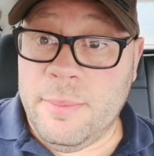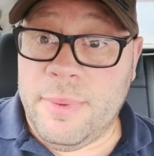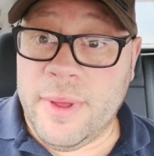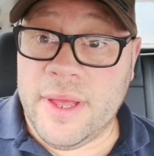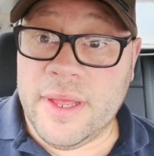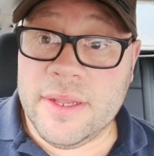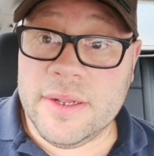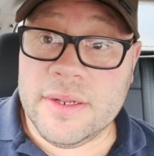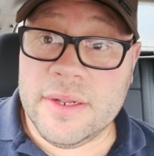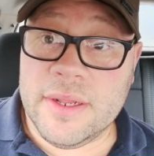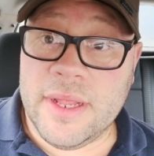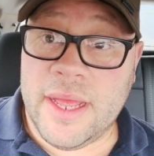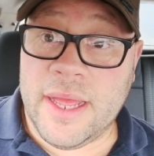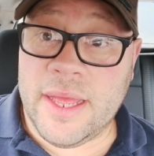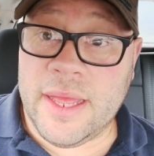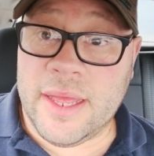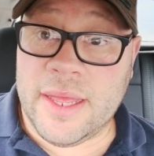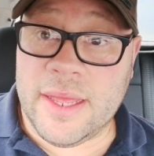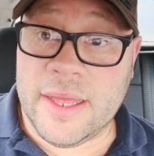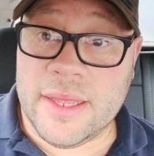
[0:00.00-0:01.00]
but
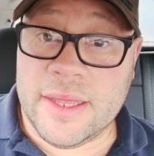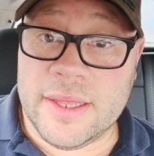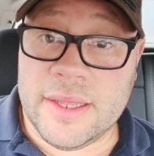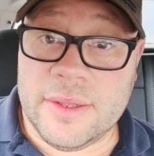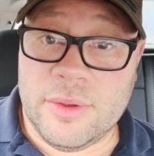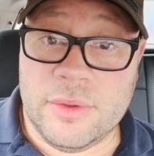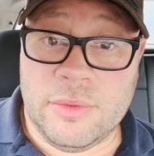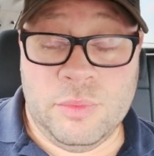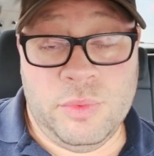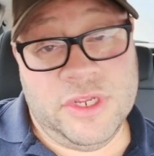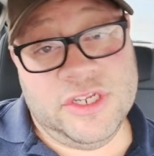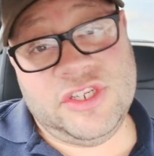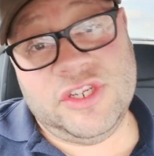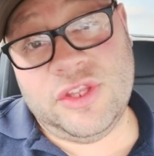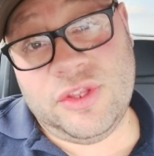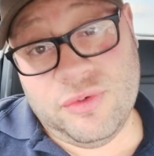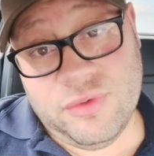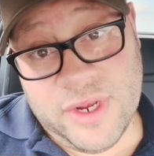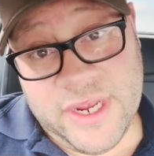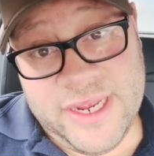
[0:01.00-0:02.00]
uh,
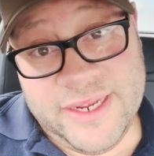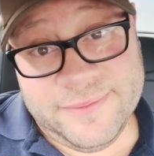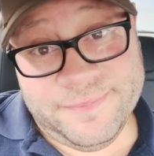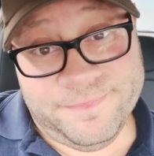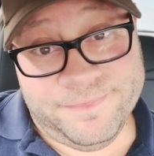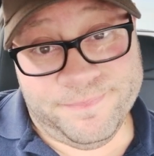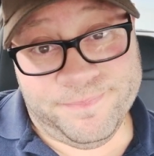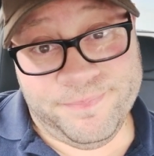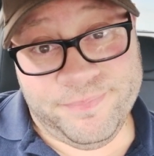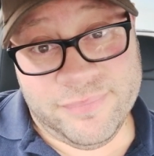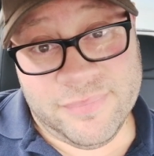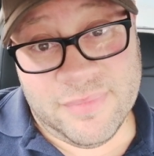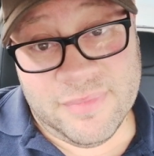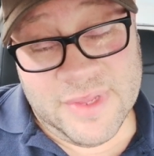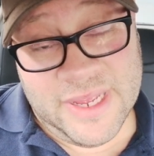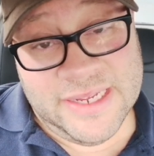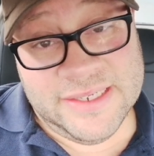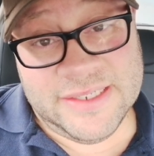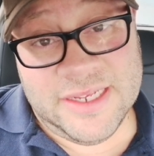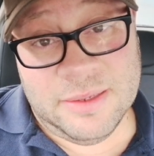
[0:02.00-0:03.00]
Witcher three
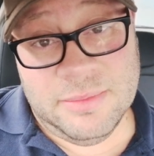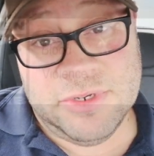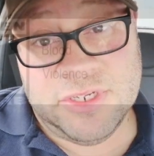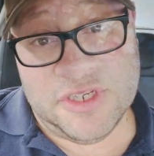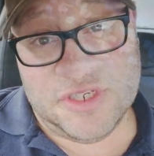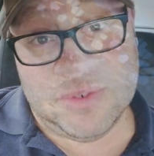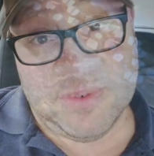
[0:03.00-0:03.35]
is coming to